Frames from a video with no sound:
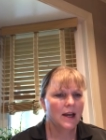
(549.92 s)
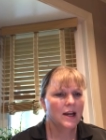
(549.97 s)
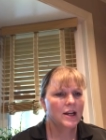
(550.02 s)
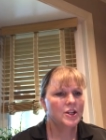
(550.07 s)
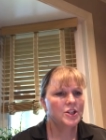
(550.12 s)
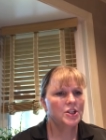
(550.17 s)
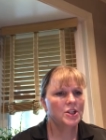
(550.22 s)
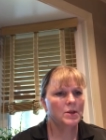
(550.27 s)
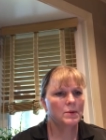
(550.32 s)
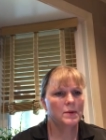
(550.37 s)

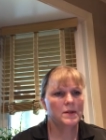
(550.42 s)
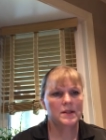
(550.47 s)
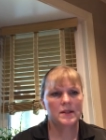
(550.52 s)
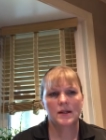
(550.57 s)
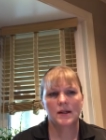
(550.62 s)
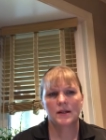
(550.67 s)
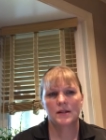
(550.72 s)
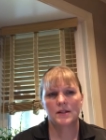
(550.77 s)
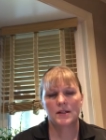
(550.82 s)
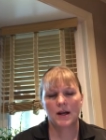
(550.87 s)
She was
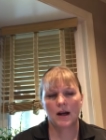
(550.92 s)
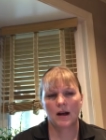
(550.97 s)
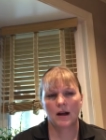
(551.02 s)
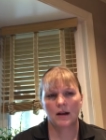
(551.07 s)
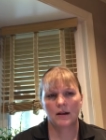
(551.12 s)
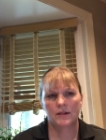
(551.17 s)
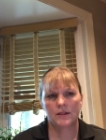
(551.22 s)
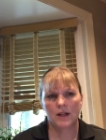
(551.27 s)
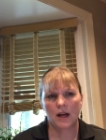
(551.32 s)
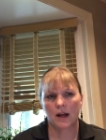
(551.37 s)

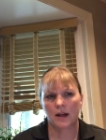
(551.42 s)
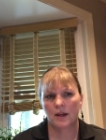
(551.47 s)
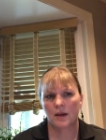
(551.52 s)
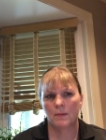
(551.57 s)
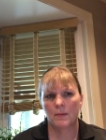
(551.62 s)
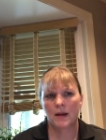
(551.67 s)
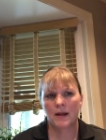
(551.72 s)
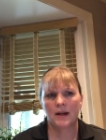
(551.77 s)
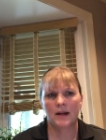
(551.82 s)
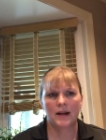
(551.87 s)

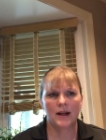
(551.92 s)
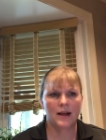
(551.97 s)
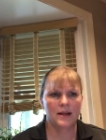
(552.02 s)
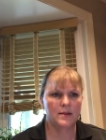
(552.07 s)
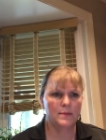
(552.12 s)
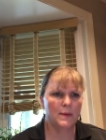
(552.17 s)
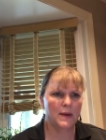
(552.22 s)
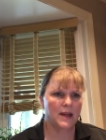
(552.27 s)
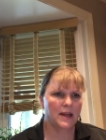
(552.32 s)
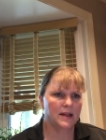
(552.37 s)
documented
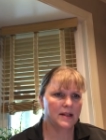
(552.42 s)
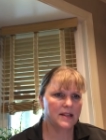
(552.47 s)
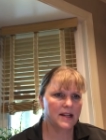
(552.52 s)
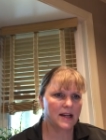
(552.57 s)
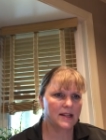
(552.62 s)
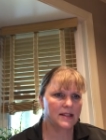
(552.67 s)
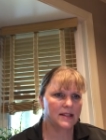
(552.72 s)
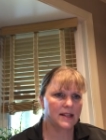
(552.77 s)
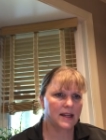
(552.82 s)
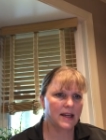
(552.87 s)
as being
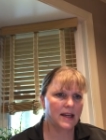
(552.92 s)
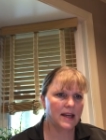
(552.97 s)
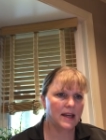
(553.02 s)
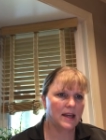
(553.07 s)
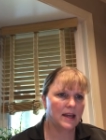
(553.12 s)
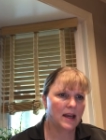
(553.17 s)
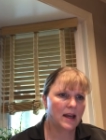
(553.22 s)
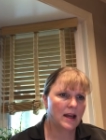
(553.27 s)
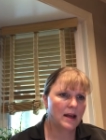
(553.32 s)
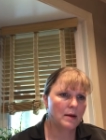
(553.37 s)

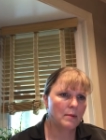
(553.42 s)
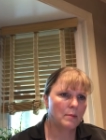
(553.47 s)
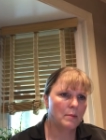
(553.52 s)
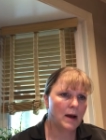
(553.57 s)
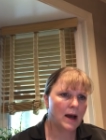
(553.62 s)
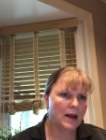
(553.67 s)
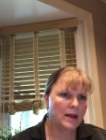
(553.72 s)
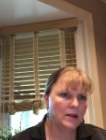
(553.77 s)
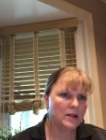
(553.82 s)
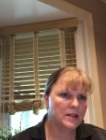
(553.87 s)
dusky,
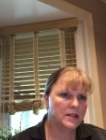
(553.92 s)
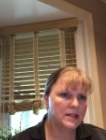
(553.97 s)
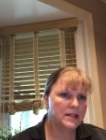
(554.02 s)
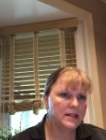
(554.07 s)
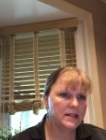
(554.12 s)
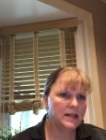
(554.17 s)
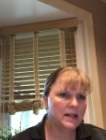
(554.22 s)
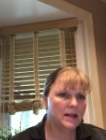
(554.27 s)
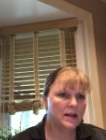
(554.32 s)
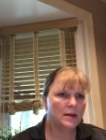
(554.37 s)
mild
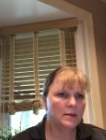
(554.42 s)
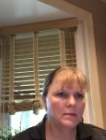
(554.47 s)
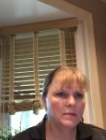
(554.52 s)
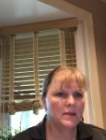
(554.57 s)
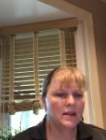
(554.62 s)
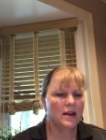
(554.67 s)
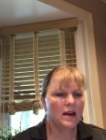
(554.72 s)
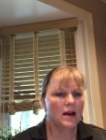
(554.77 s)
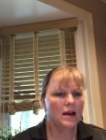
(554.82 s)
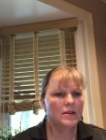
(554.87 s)
stim.
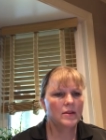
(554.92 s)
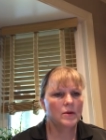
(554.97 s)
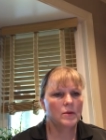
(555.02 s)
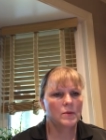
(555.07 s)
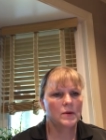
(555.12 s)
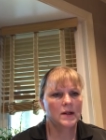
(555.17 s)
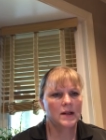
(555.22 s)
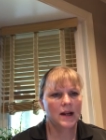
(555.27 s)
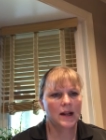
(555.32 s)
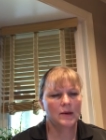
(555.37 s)
The other
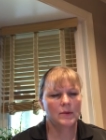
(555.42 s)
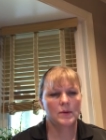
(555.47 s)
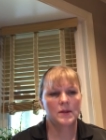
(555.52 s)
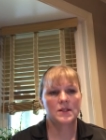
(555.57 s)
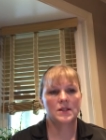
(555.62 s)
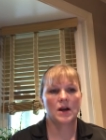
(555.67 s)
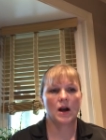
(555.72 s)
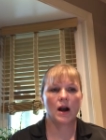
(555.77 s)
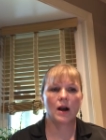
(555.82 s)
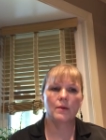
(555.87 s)
one
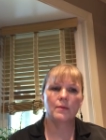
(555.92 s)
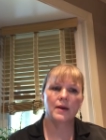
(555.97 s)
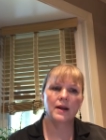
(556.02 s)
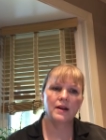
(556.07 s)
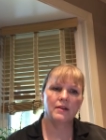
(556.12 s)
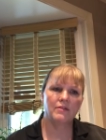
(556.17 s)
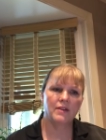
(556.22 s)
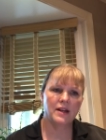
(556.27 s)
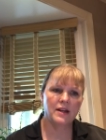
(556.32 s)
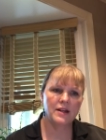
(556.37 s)
was a heart
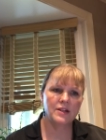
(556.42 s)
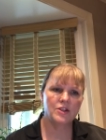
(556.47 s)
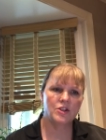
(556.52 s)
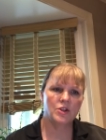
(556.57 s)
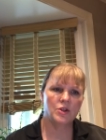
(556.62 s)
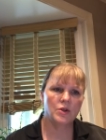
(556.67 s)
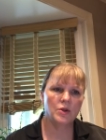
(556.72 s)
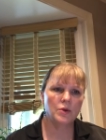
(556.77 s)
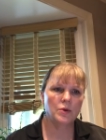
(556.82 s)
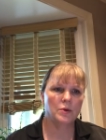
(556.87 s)
rate of
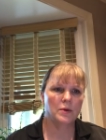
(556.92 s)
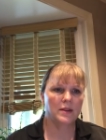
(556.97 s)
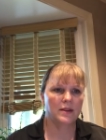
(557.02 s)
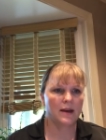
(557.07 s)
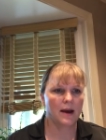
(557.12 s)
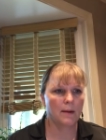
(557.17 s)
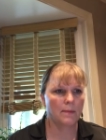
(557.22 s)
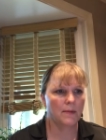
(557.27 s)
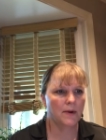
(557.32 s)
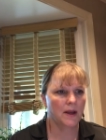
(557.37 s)
82 with
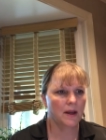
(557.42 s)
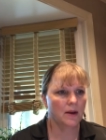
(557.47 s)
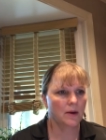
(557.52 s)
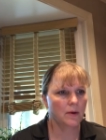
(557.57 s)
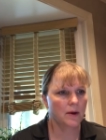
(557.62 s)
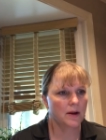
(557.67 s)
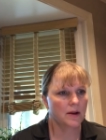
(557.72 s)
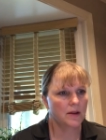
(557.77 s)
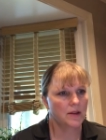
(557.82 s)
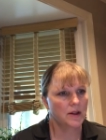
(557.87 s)
apnea
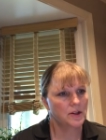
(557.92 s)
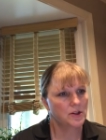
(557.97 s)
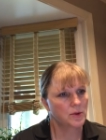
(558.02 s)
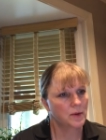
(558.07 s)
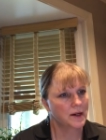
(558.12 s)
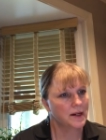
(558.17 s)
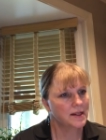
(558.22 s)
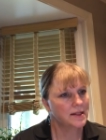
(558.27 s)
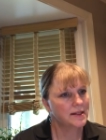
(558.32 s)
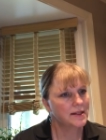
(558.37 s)
greater than
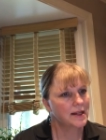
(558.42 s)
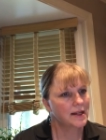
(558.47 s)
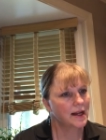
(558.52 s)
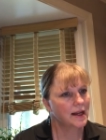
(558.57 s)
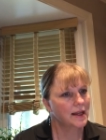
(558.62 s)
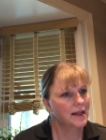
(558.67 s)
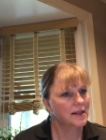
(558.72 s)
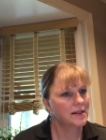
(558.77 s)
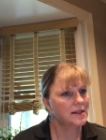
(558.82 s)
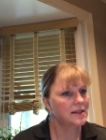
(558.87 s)
20
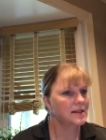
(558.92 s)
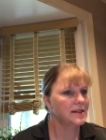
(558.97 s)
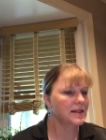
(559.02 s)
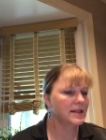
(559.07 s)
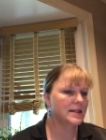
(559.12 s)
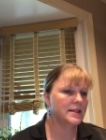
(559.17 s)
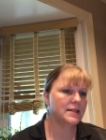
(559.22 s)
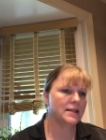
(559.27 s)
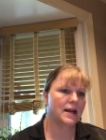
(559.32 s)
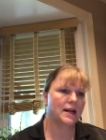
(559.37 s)
seconds,
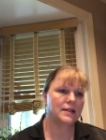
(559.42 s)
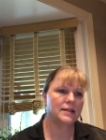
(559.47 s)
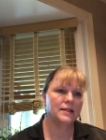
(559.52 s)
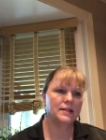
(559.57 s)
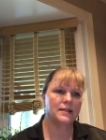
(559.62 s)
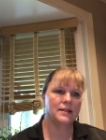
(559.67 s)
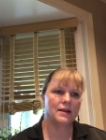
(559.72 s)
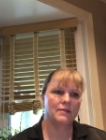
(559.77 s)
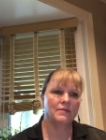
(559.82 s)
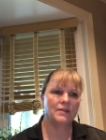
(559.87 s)
desat to
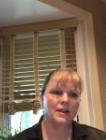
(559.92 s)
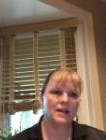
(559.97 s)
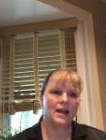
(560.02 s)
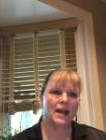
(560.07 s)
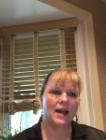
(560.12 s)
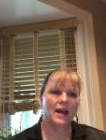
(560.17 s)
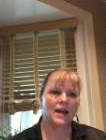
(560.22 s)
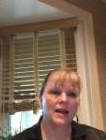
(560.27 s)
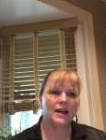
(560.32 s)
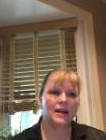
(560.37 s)

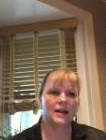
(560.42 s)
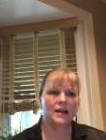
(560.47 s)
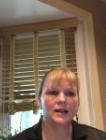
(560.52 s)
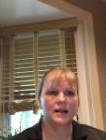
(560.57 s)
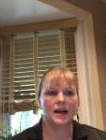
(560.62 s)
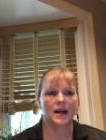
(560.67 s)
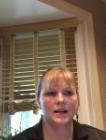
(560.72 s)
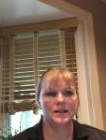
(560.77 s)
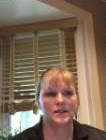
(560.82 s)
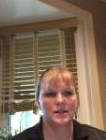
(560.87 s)
78. It
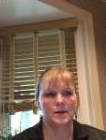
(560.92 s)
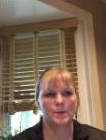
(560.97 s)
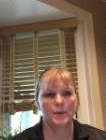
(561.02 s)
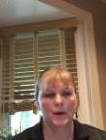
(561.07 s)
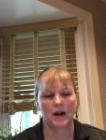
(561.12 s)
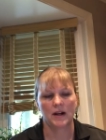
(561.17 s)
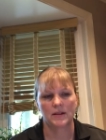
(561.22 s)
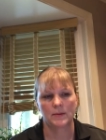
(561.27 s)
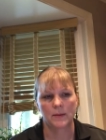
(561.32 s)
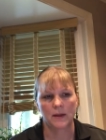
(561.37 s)
lasted
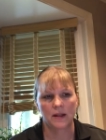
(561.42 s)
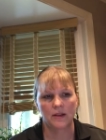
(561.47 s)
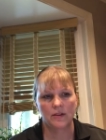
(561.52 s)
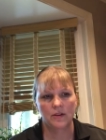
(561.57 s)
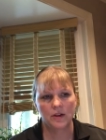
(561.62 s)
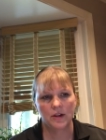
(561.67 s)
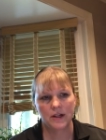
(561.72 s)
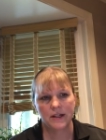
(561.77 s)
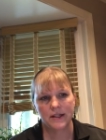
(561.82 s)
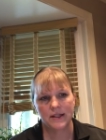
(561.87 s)
approximately
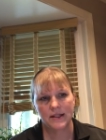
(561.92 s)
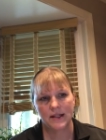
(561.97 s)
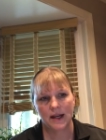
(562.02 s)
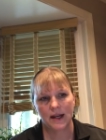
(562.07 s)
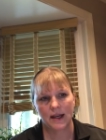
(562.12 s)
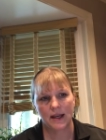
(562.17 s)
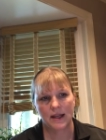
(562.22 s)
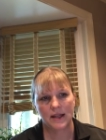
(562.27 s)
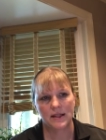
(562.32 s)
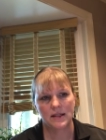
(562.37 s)
30
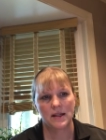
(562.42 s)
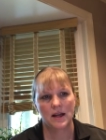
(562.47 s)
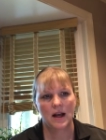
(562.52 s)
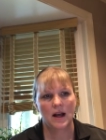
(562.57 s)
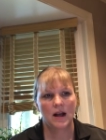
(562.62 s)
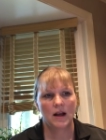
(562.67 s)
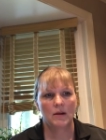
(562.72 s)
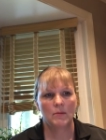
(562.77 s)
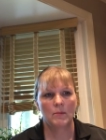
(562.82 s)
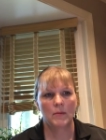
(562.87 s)
seconds,
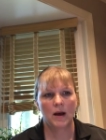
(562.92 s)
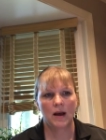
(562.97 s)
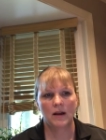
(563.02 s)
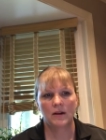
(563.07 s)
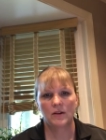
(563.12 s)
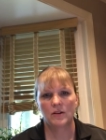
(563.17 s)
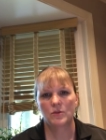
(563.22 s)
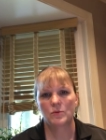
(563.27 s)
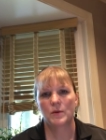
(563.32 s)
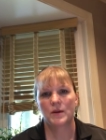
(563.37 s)

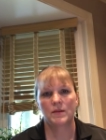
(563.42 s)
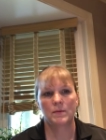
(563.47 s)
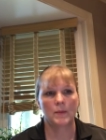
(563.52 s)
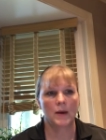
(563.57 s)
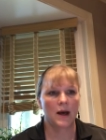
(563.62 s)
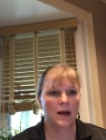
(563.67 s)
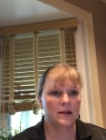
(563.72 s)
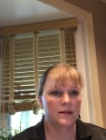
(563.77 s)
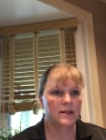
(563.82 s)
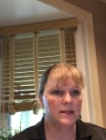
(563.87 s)
modeled with
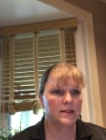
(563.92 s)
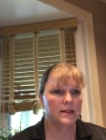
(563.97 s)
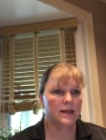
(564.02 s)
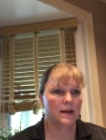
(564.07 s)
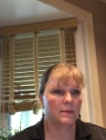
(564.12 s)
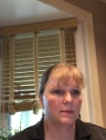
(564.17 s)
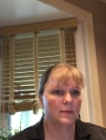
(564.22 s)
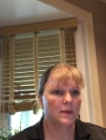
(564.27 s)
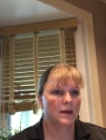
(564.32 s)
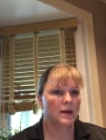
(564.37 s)
mild
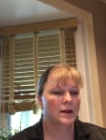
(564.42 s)
stim.